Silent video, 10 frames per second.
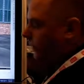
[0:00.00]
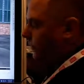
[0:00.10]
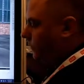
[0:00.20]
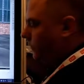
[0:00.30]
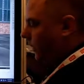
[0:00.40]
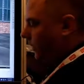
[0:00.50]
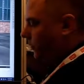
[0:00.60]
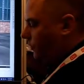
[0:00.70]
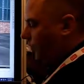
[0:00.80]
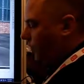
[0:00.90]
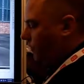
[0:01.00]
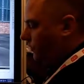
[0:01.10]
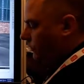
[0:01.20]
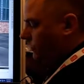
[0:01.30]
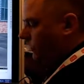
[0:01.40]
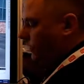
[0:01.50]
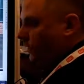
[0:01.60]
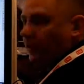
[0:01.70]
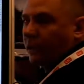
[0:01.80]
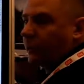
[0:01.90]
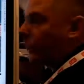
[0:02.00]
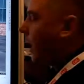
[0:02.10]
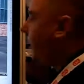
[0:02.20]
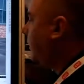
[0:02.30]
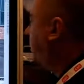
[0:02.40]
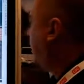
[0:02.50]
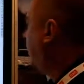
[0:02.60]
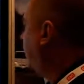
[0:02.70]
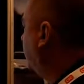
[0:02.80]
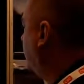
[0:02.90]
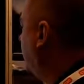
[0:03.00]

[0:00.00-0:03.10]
into a manual mode. And while in manual